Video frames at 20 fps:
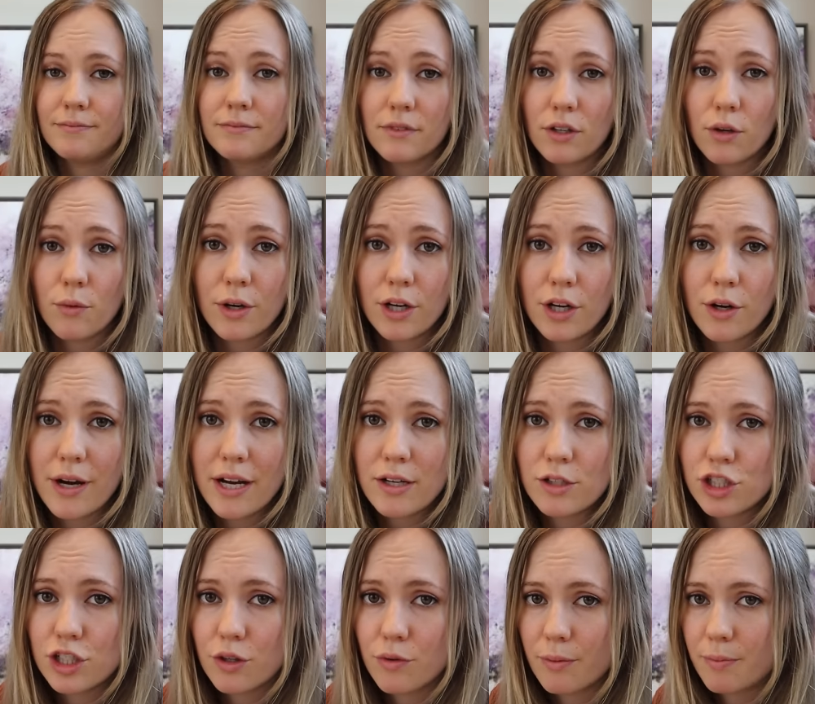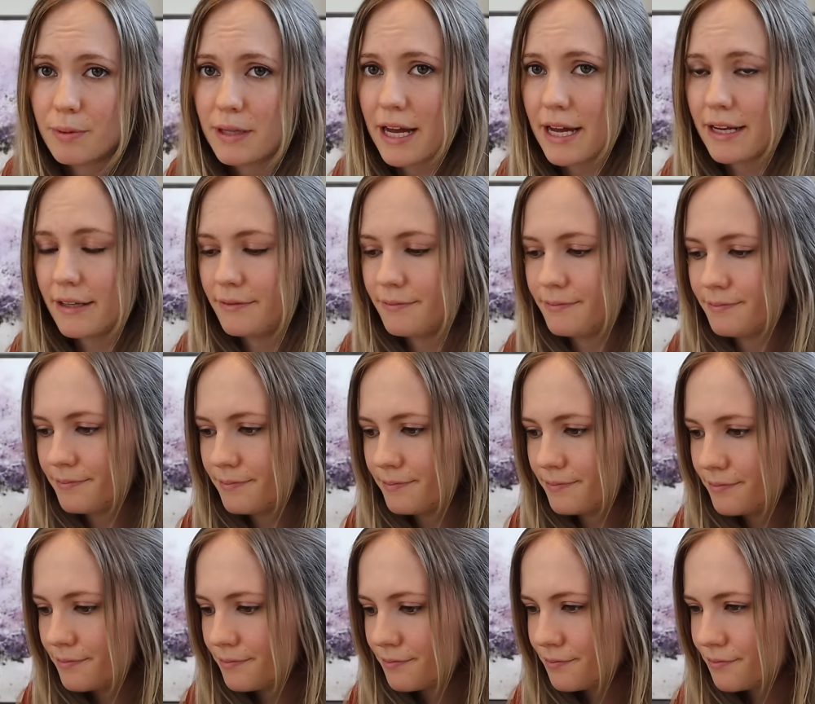Do you want to know how she replied?
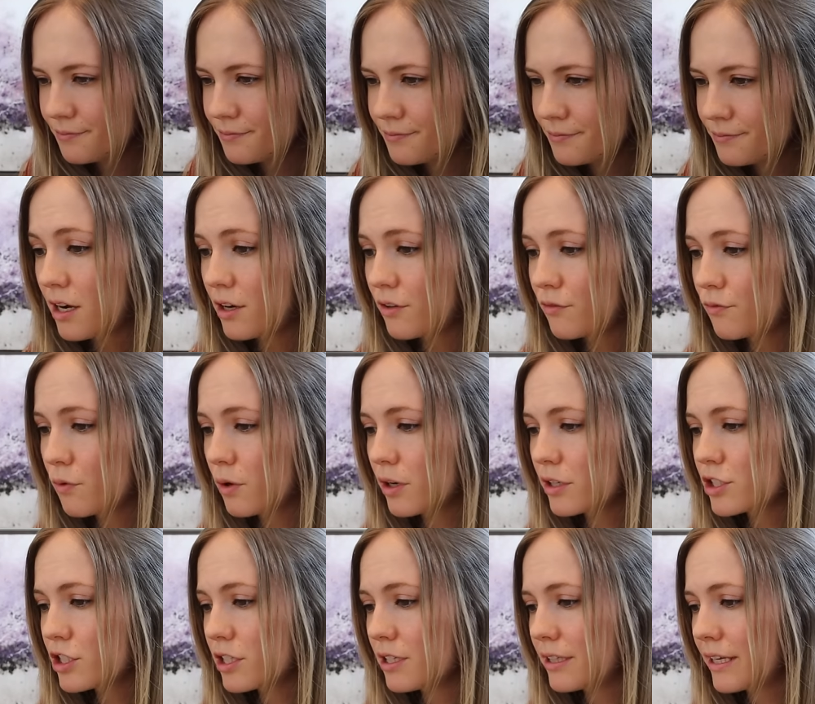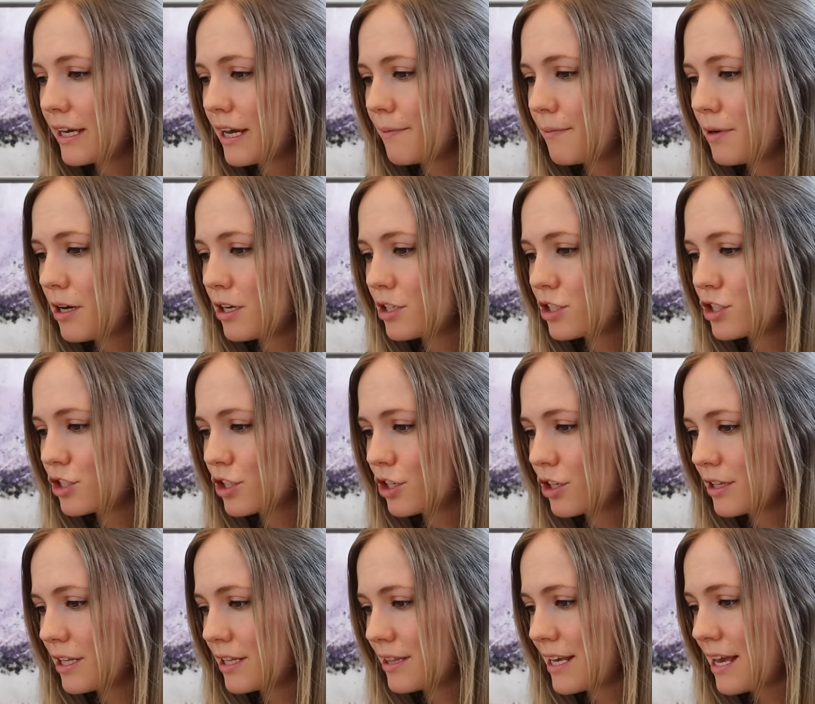Unfortunately, I'm not
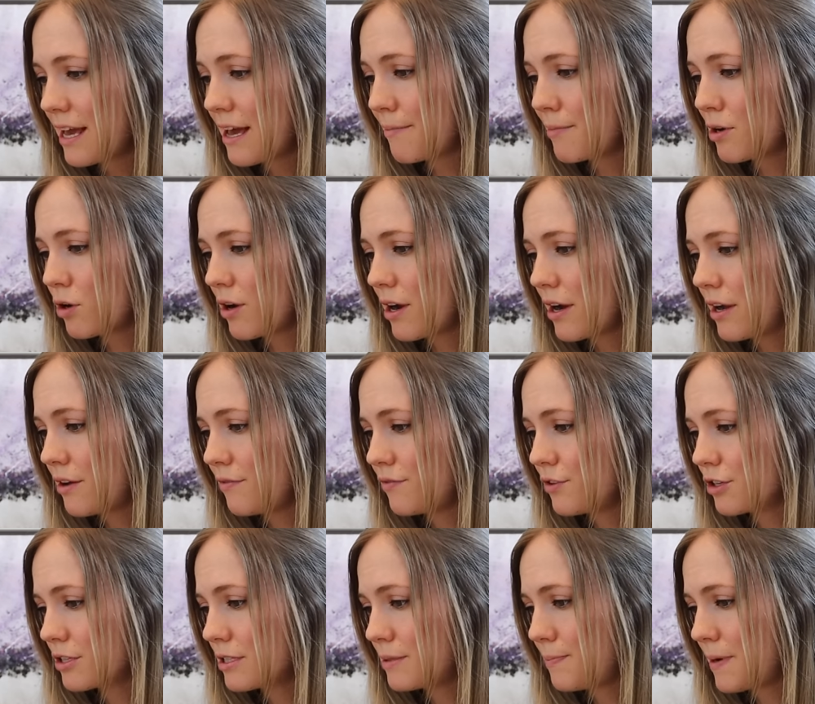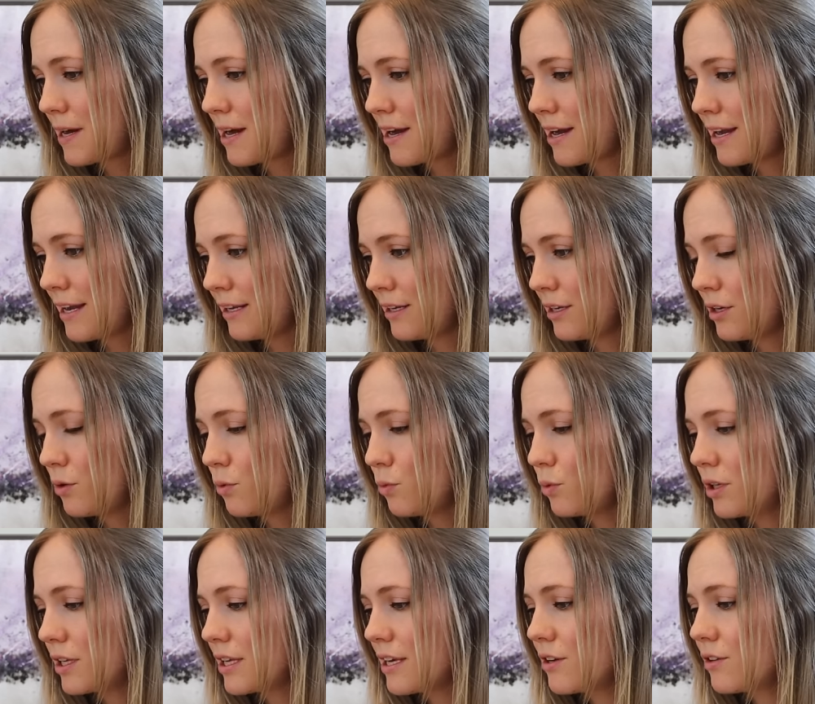sure that the MRI of your spine
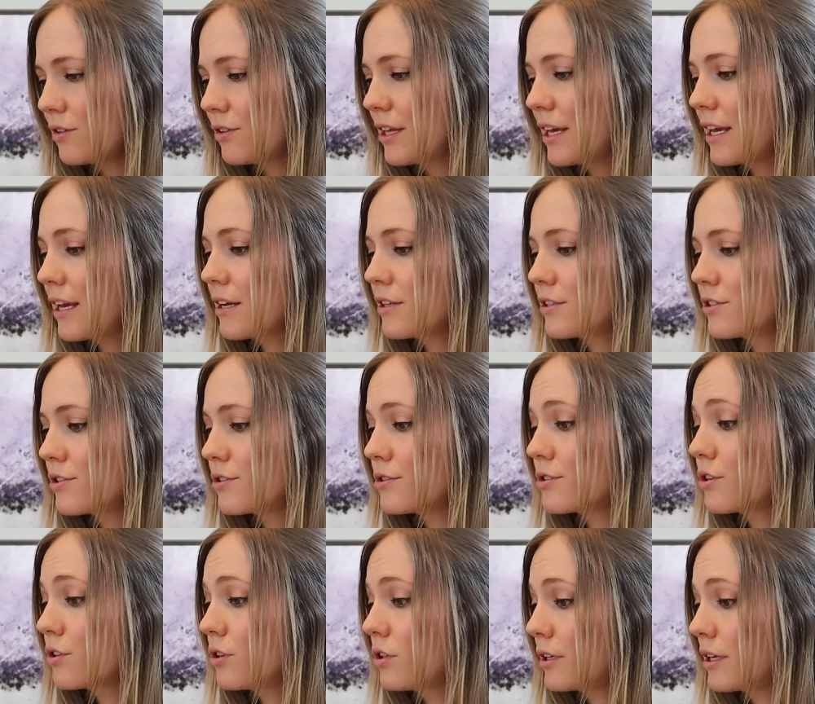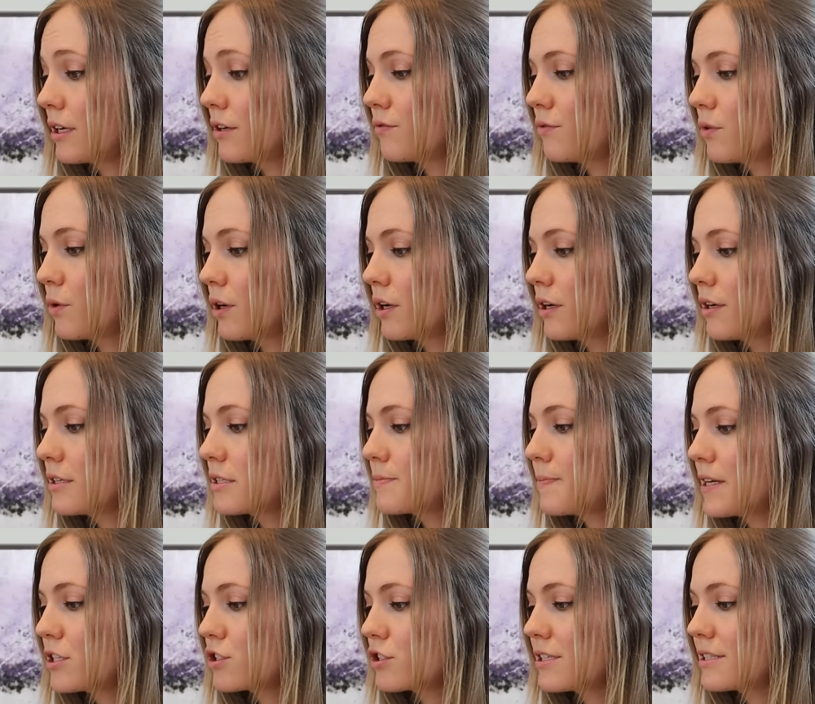will yield the answers you're looking for,
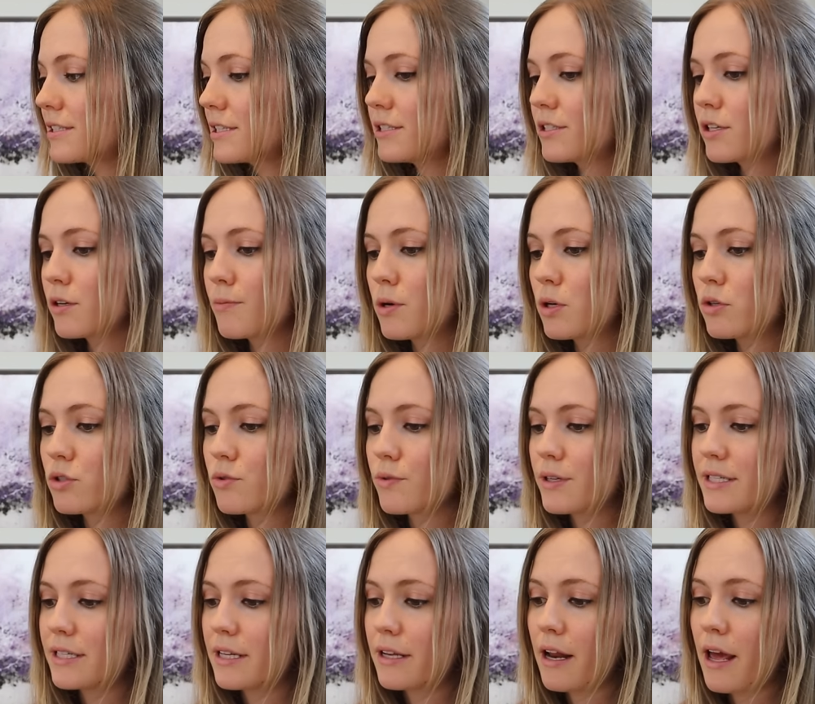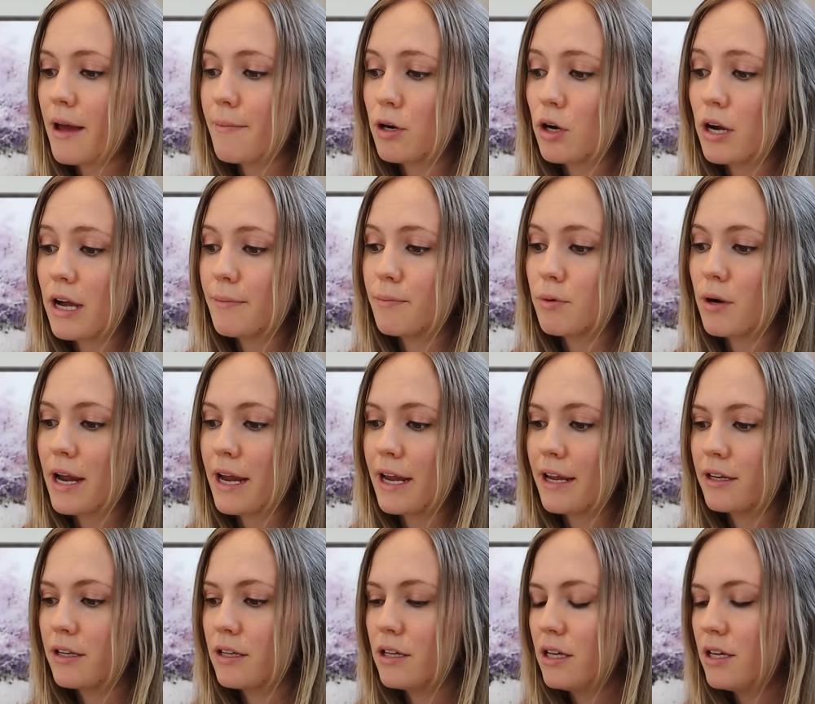especially since your most recent MRI
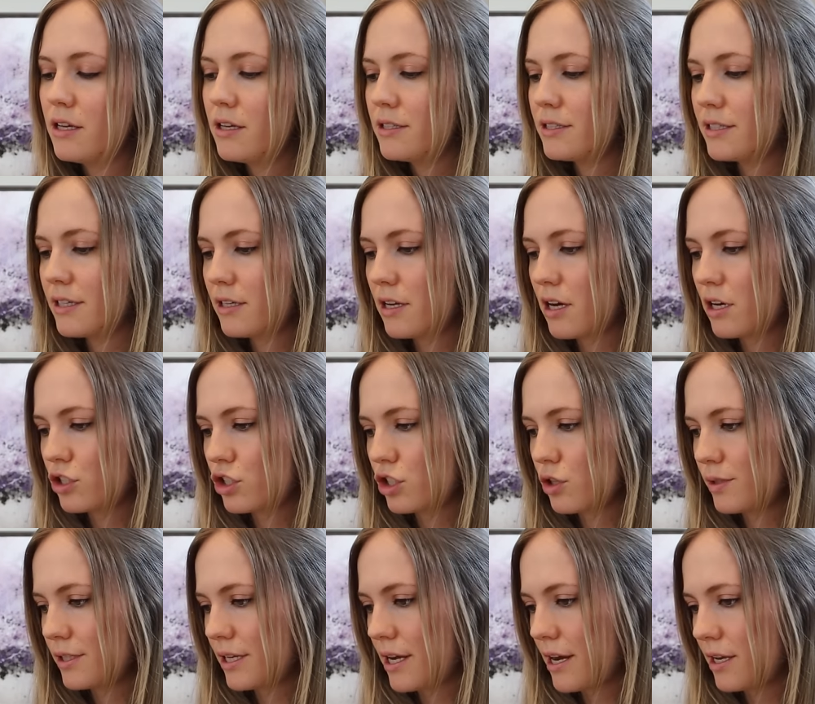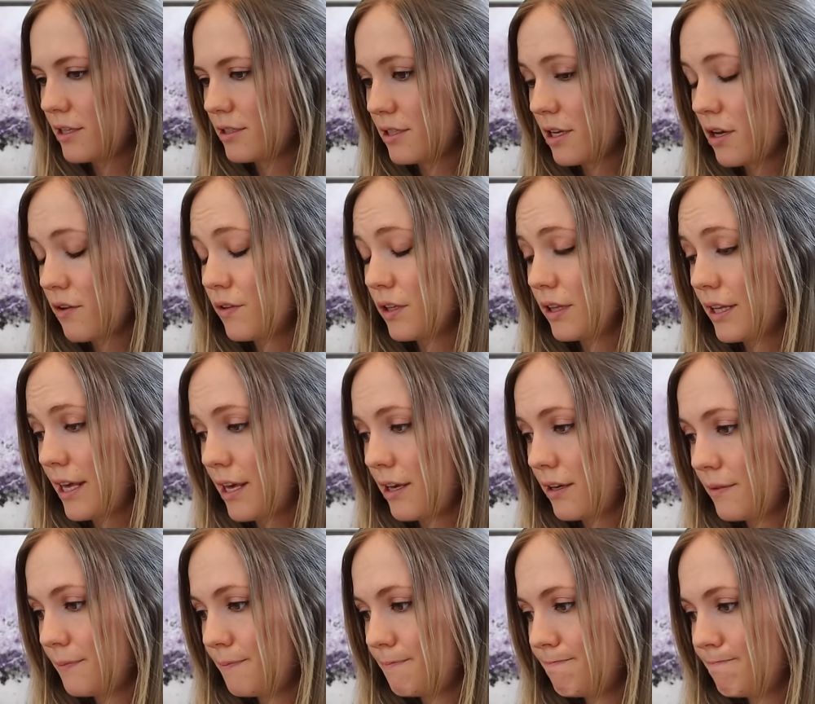brain did not show signs of a
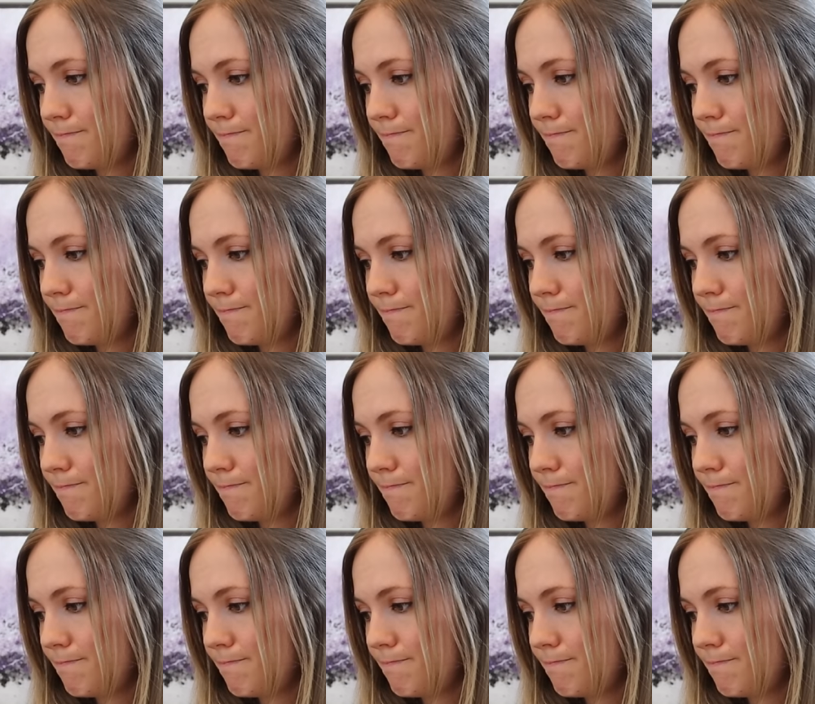leak.